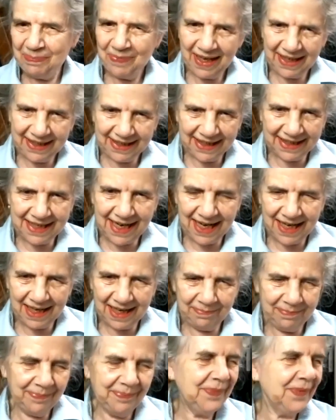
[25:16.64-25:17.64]
At the time,
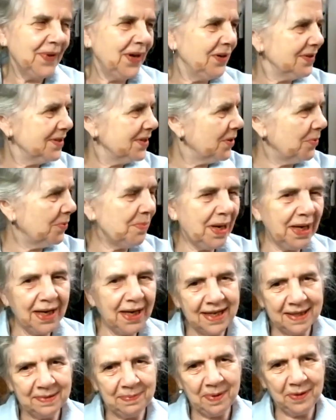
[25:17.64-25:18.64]
also my
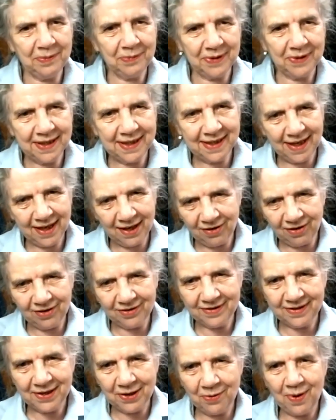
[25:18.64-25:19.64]
husband was ill,
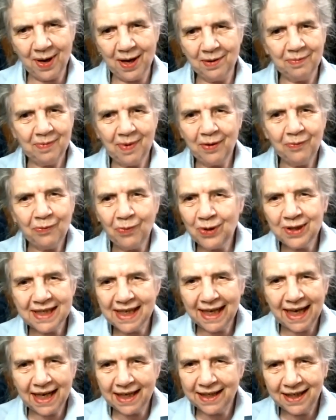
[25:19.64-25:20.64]
so I
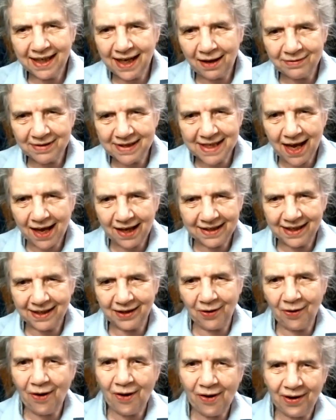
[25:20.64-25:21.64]
wasn't getting outside at
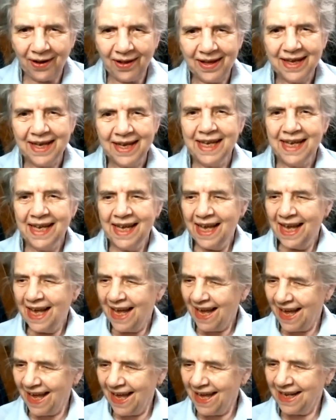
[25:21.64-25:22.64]
all,
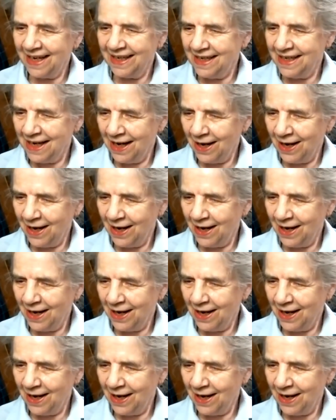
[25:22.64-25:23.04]
and